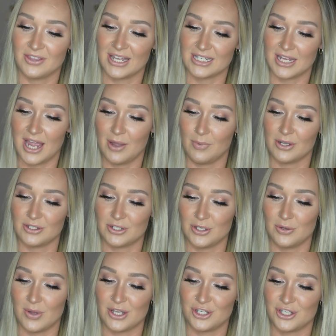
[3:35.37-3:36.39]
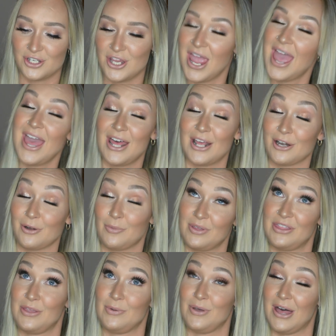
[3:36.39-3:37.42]
that I want to share
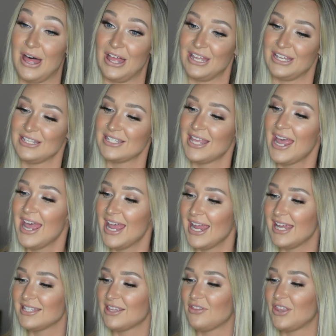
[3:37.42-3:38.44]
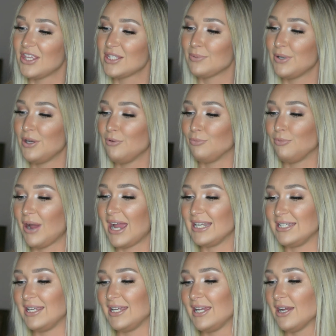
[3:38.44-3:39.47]
with you guys is this one
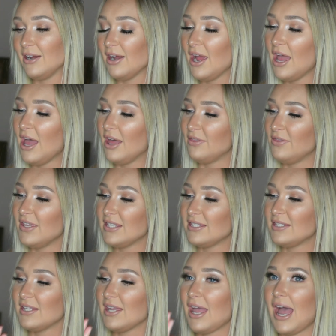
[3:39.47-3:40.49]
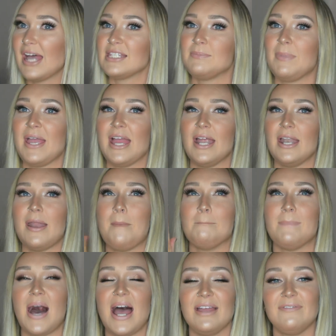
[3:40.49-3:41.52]
right here. This has been
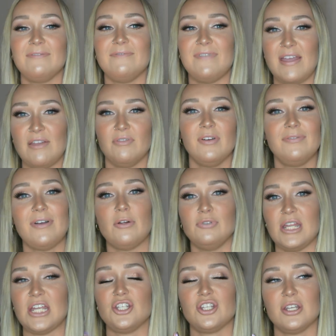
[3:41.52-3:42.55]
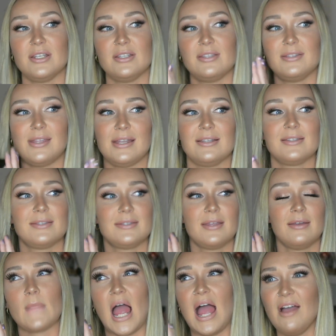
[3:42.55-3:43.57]
my favorite foundation since
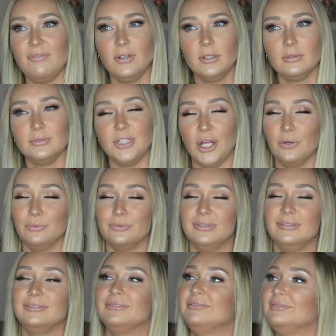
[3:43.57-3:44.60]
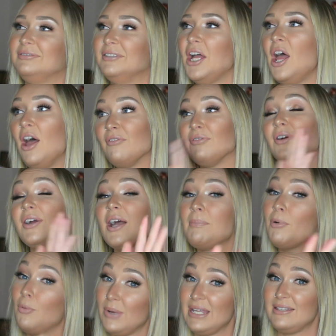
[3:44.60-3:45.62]
ever? No. for a
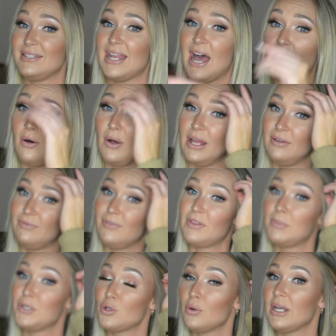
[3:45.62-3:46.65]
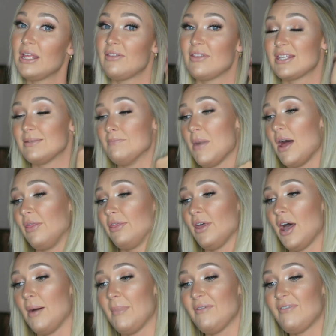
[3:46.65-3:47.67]
couple weeks now, and for the majority of this month.
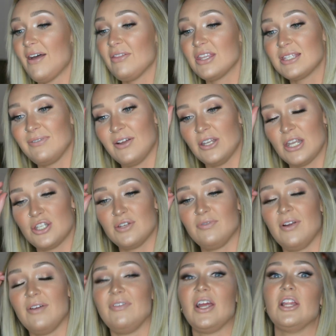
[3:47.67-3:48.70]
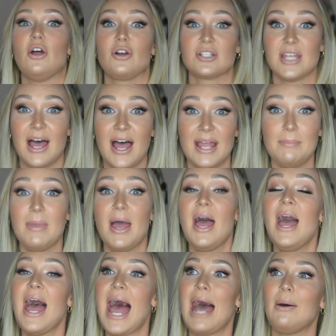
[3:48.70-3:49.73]
Um, I've had this foundation for a very long time.
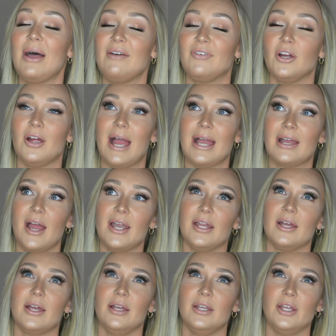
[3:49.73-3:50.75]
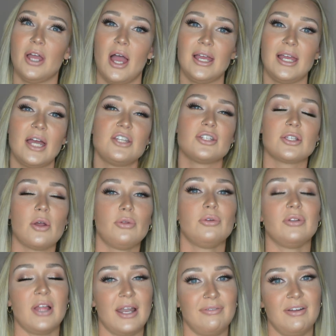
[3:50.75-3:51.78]
However, I kind of, I, I, just go
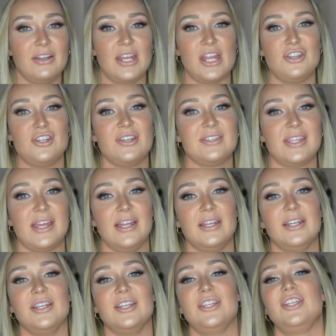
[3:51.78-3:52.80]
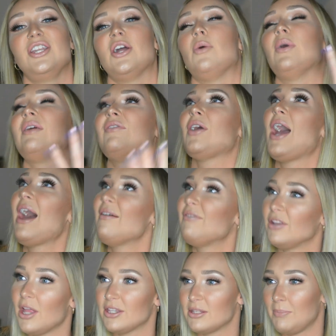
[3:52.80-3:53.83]
through a lot of foundations, and, you know, whenever you have a
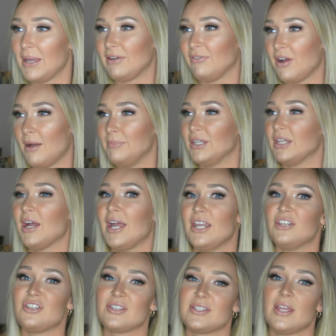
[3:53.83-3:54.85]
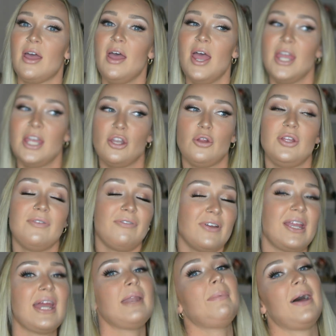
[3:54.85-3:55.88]
lot to pick from, you kind of just, you know, you
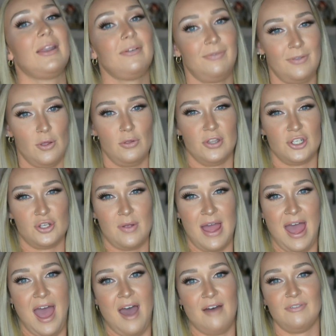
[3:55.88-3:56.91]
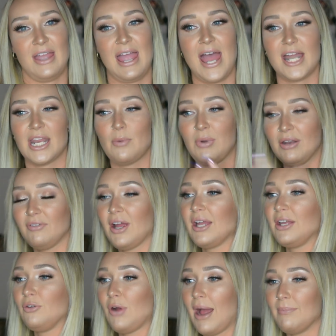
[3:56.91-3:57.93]
forget about a few that you have. And whenever
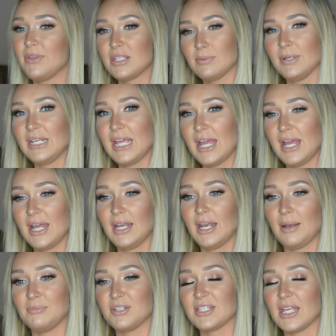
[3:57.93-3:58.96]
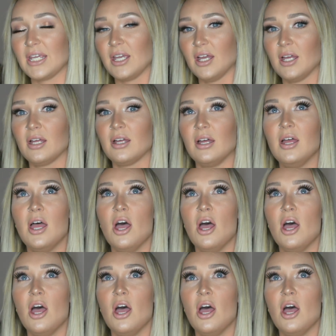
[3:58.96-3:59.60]
I grab this one again, and I'm just like, Ugh